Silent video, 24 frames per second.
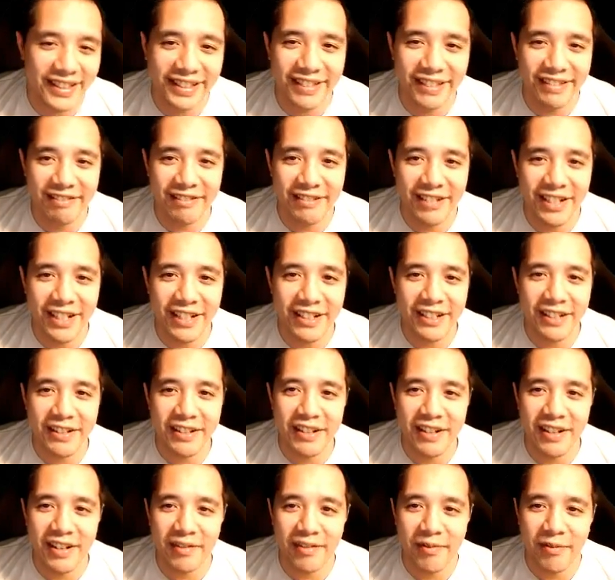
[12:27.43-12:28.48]
Right?
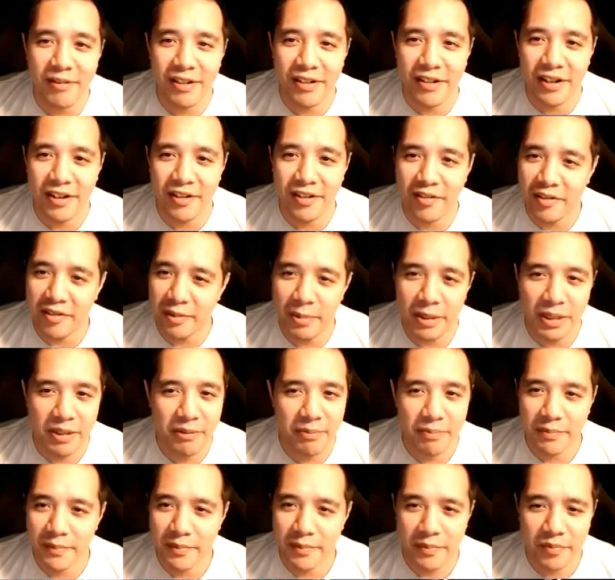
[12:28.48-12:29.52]
I
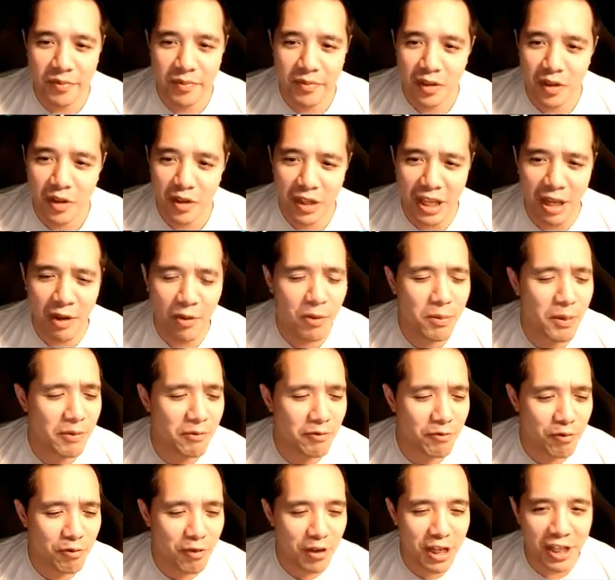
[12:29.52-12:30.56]
mean, that would be
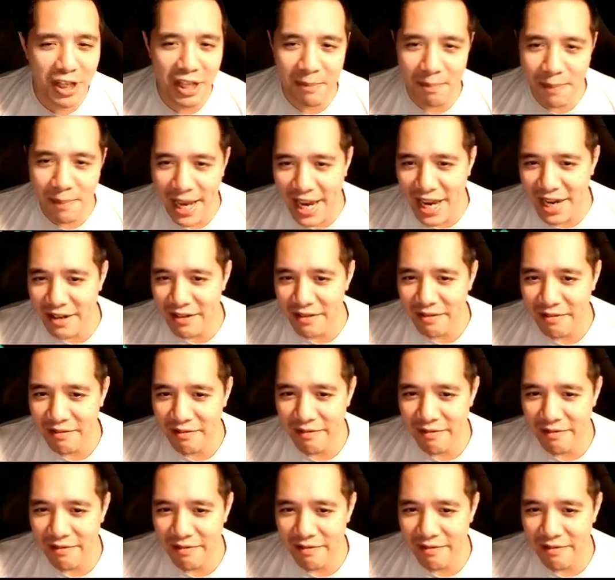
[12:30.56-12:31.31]
really bad.